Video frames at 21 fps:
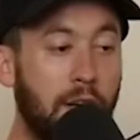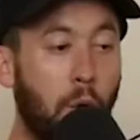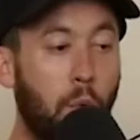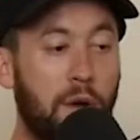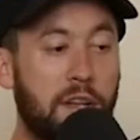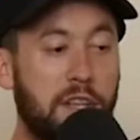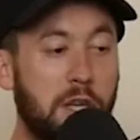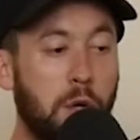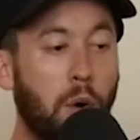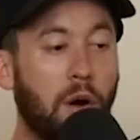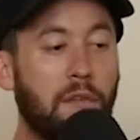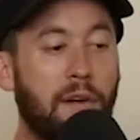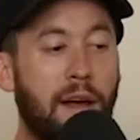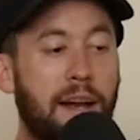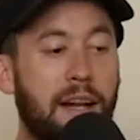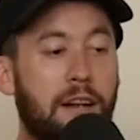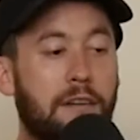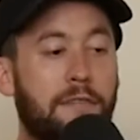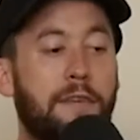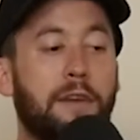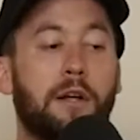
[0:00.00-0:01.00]
When you are
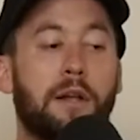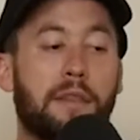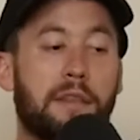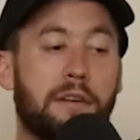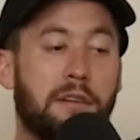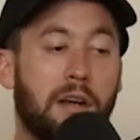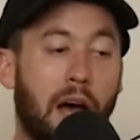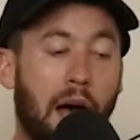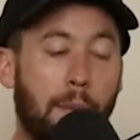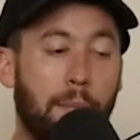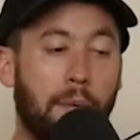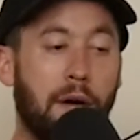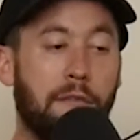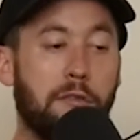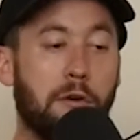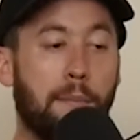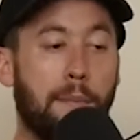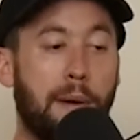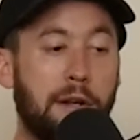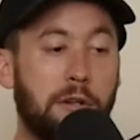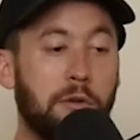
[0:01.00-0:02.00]
ready to feel at the top of
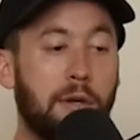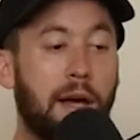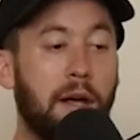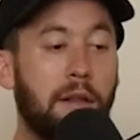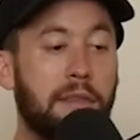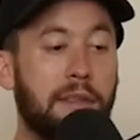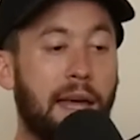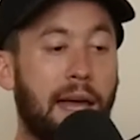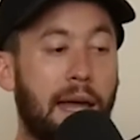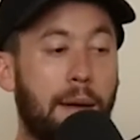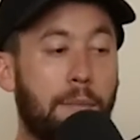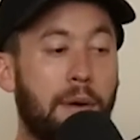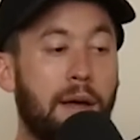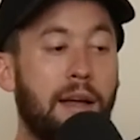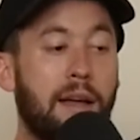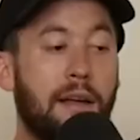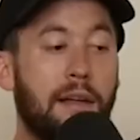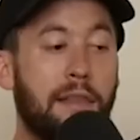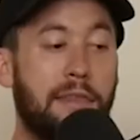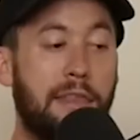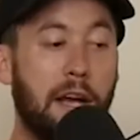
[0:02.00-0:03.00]
your mental health game,
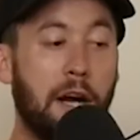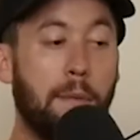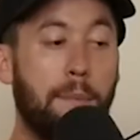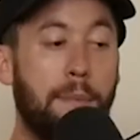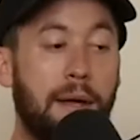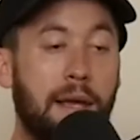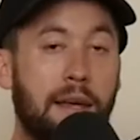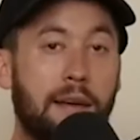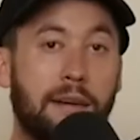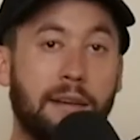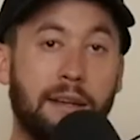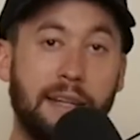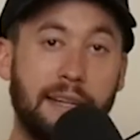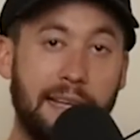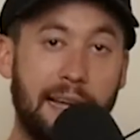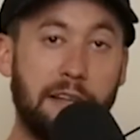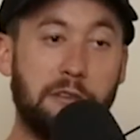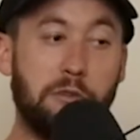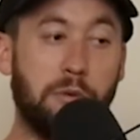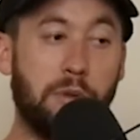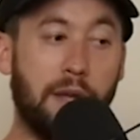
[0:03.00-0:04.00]
therapy can
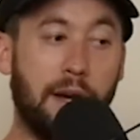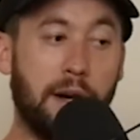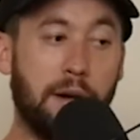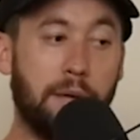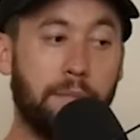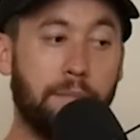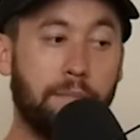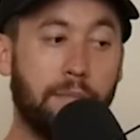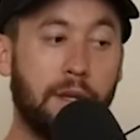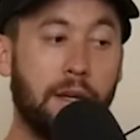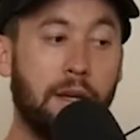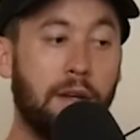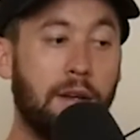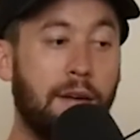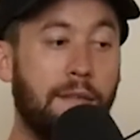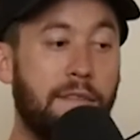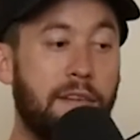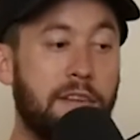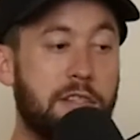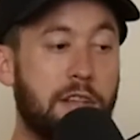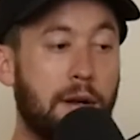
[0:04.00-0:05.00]
get you there.
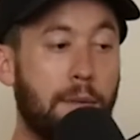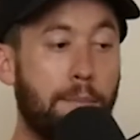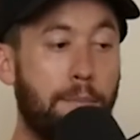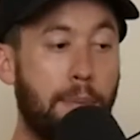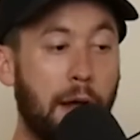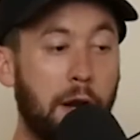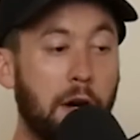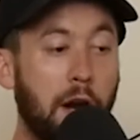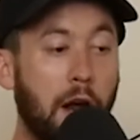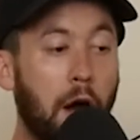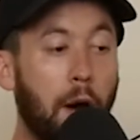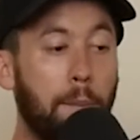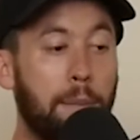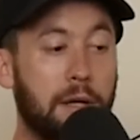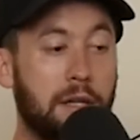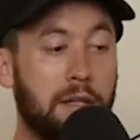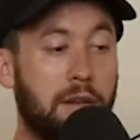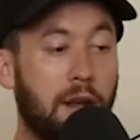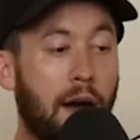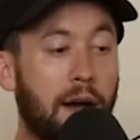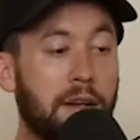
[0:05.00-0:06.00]
Visit
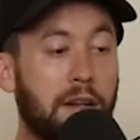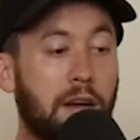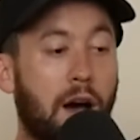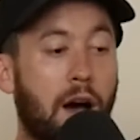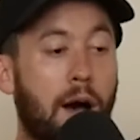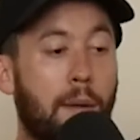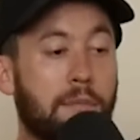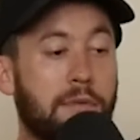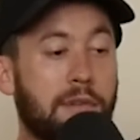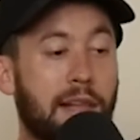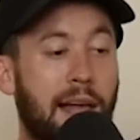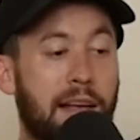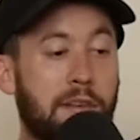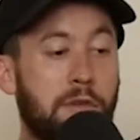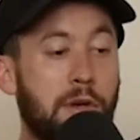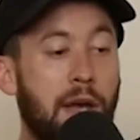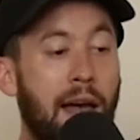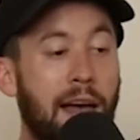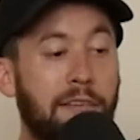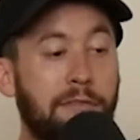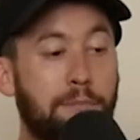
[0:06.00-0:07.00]

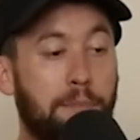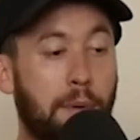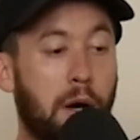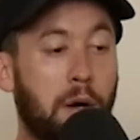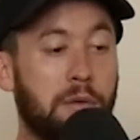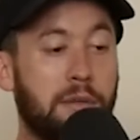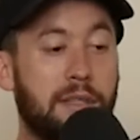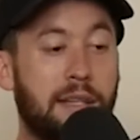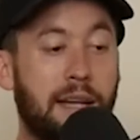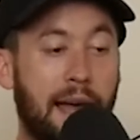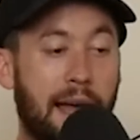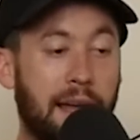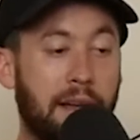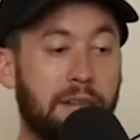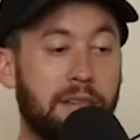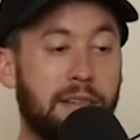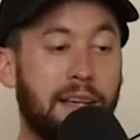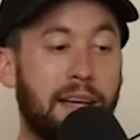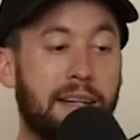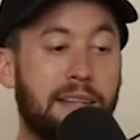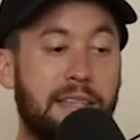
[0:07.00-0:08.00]
betterhelp.com/fbone today
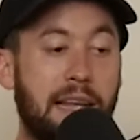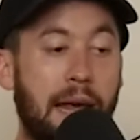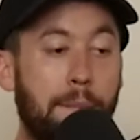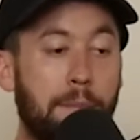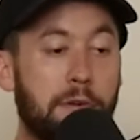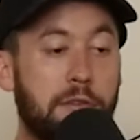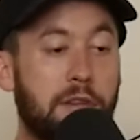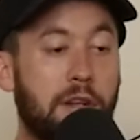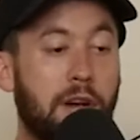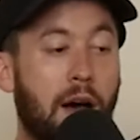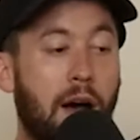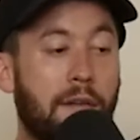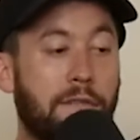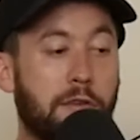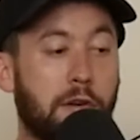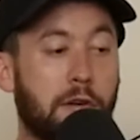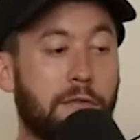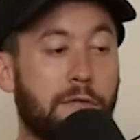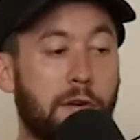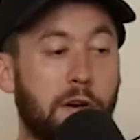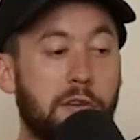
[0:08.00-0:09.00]
to get 10% off
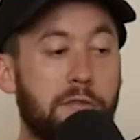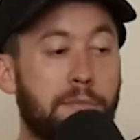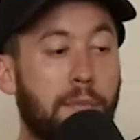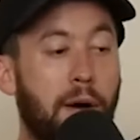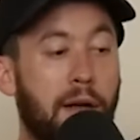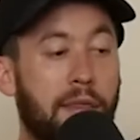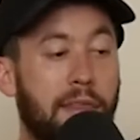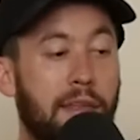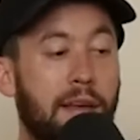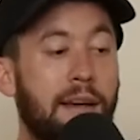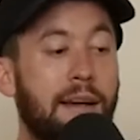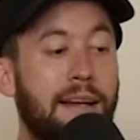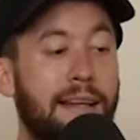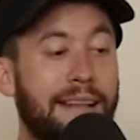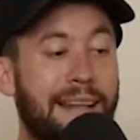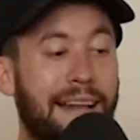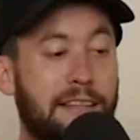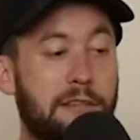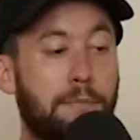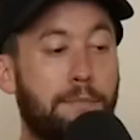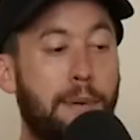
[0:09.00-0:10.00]
your first month.
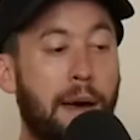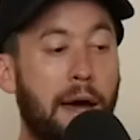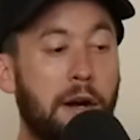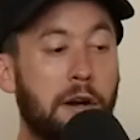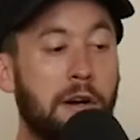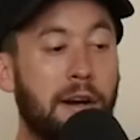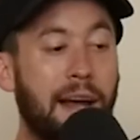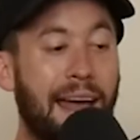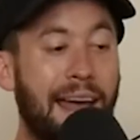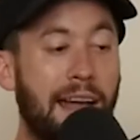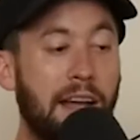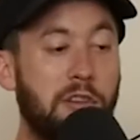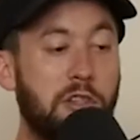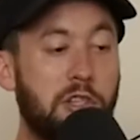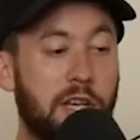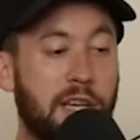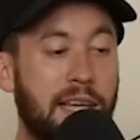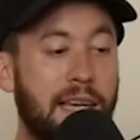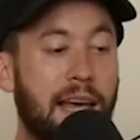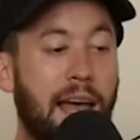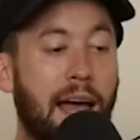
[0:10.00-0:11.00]
That's
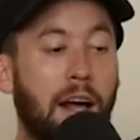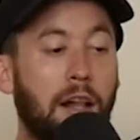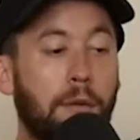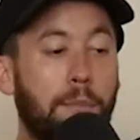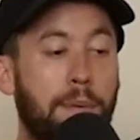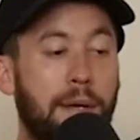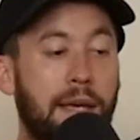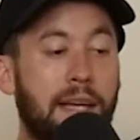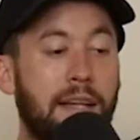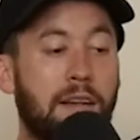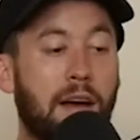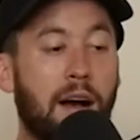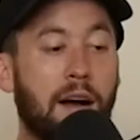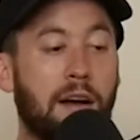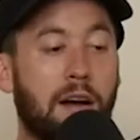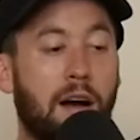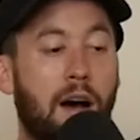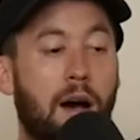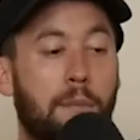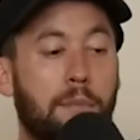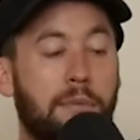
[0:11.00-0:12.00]

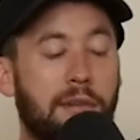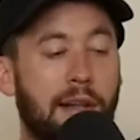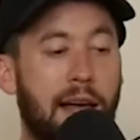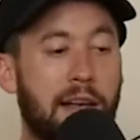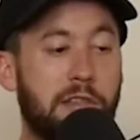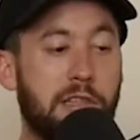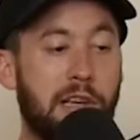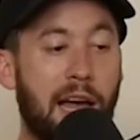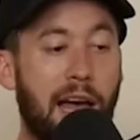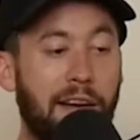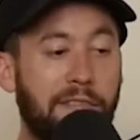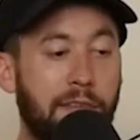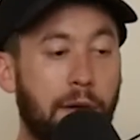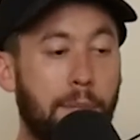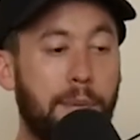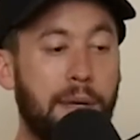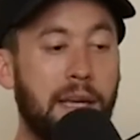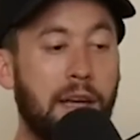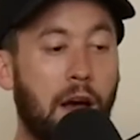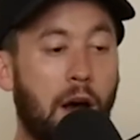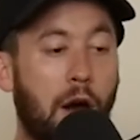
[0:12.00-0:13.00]

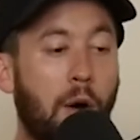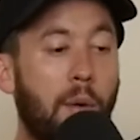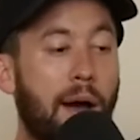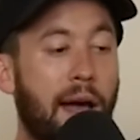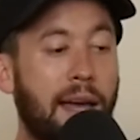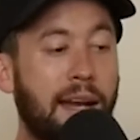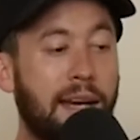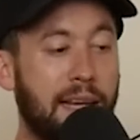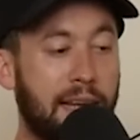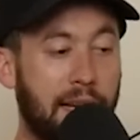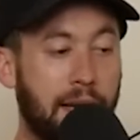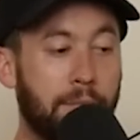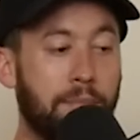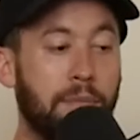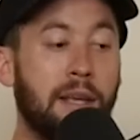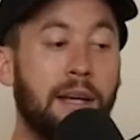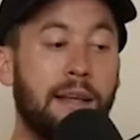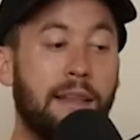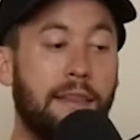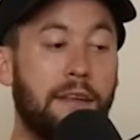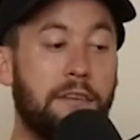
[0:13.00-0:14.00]
betterhelp.com/FBONE.
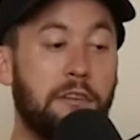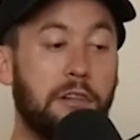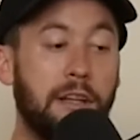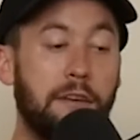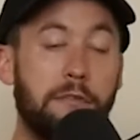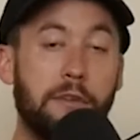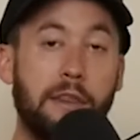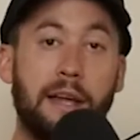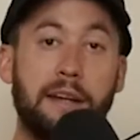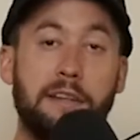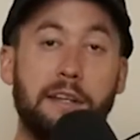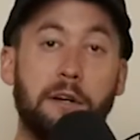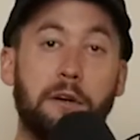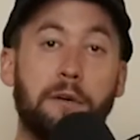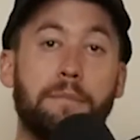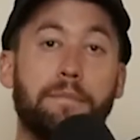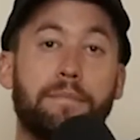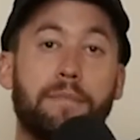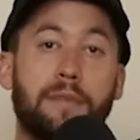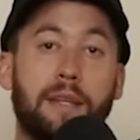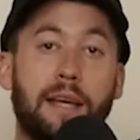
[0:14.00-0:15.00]
There's a link for that
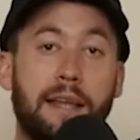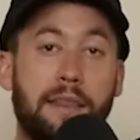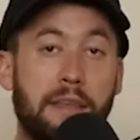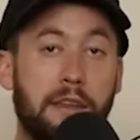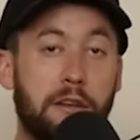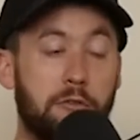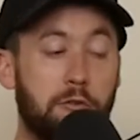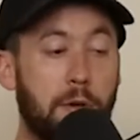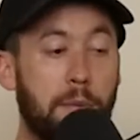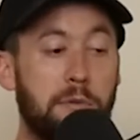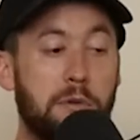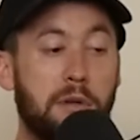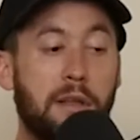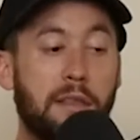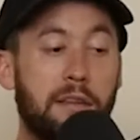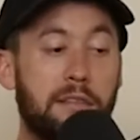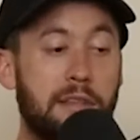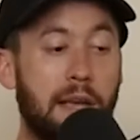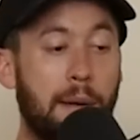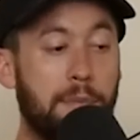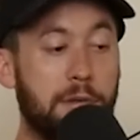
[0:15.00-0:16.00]
deal in the description of
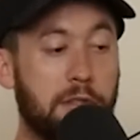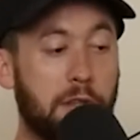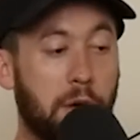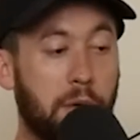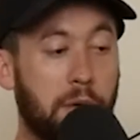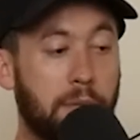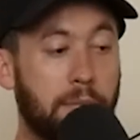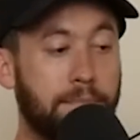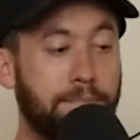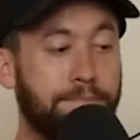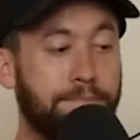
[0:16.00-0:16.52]
this episode.